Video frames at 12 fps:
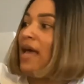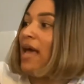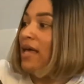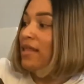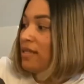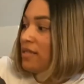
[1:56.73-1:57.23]

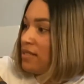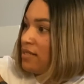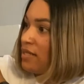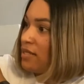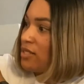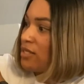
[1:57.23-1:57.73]
and this
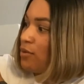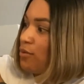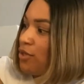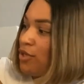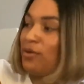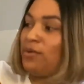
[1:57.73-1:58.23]
is so
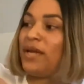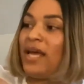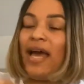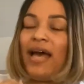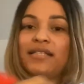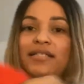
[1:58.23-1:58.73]
cute. It
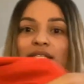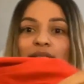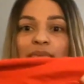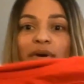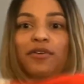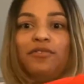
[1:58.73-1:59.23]
has these
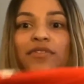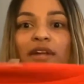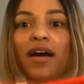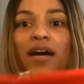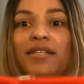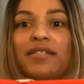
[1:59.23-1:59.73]

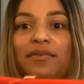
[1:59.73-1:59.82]
butterflies.